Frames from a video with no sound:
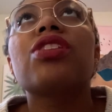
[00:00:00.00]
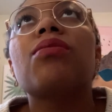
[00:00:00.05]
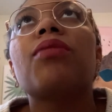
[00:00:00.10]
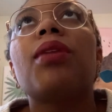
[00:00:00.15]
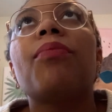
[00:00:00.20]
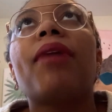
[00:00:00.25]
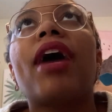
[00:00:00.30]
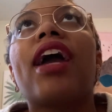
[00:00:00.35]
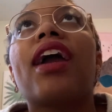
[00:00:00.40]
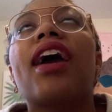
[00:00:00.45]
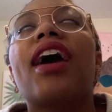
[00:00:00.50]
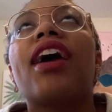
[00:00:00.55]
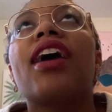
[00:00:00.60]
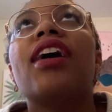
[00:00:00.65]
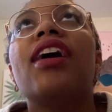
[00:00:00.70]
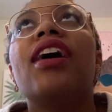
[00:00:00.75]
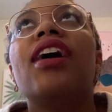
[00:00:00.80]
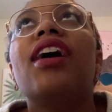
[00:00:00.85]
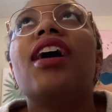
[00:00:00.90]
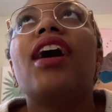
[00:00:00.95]
be a bad guy,
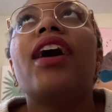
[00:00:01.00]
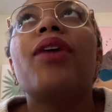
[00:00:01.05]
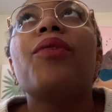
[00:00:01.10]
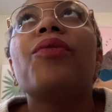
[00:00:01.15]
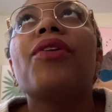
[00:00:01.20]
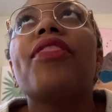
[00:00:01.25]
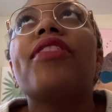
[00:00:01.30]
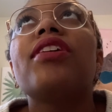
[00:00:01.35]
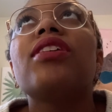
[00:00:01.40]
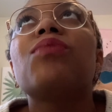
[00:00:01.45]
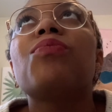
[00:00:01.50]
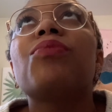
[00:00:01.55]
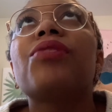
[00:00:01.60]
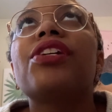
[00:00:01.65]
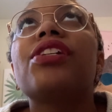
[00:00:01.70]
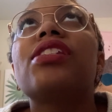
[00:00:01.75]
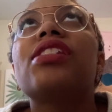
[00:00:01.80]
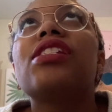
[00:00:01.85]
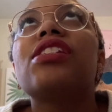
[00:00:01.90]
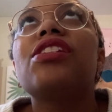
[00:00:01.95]
I want this
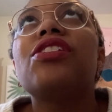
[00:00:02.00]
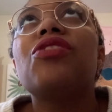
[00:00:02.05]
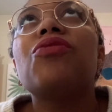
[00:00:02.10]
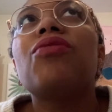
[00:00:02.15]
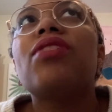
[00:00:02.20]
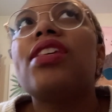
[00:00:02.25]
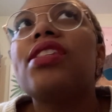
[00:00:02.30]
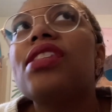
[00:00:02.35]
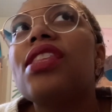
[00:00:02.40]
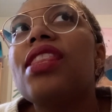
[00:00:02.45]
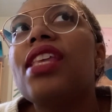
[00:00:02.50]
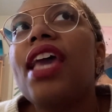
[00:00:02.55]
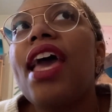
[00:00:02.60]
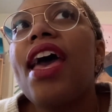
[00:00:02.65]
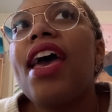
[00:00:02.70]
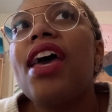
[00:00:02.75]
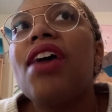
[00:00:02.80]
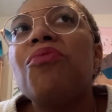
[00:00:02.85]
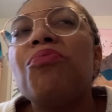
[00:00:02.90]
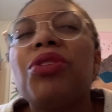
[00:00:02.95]
person to do this in the
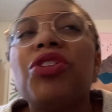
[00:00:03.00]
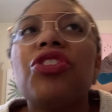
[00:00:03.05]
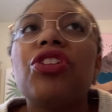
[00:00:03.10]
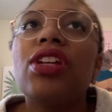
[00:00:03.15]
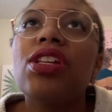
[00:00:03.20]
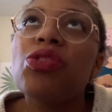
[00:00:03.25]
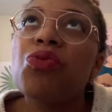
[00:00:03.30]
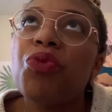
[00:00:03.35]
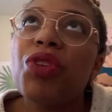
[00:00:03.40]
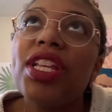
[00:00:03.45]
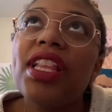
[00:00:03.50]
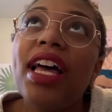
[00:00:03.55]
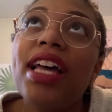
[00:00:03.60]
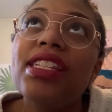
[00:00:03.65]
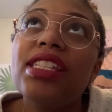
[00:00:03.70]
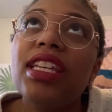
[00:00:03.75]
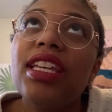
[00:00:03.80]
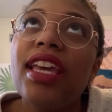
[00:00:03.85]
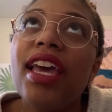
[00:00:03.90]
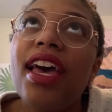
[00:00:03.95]
end but she doesn't realize
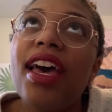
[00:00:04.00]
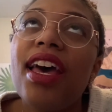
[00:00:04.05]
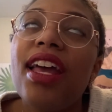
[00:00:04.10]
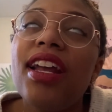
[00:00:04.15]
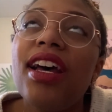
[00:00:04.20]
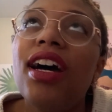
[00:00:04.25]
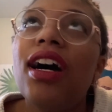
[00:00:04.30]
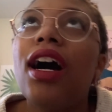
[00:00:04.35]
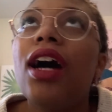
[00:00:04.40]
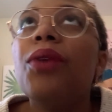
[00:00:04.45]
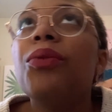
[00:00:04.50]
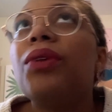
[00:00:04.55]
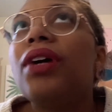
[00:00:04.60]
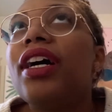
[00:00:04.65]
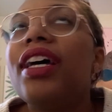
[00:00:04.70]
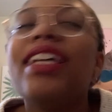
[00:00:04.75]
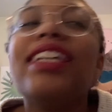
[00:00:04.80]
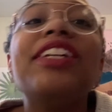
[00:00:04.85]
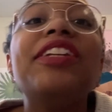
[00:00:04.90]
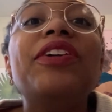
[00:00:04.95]
it yet, I want,
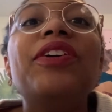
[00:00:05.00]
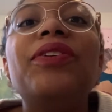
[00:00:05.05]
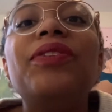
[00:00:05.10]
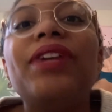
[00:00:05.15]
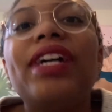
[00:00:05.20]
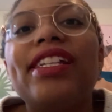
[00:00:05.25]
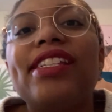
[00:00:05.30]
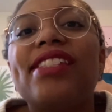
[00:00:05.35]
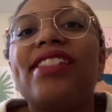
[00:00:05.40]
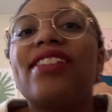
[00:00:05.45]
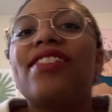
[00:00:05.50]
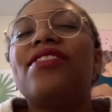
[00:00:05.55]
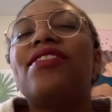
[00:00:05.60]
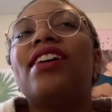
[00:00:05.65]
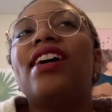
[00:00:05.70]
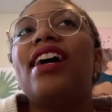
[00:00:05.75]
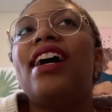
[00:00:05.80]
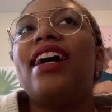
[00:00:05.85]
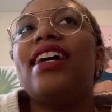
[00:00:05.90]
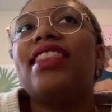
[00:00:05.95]
you know. And so
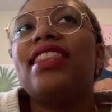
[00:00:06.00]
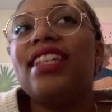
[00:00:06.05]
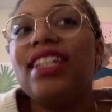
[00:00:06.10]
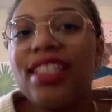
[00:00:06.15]
I think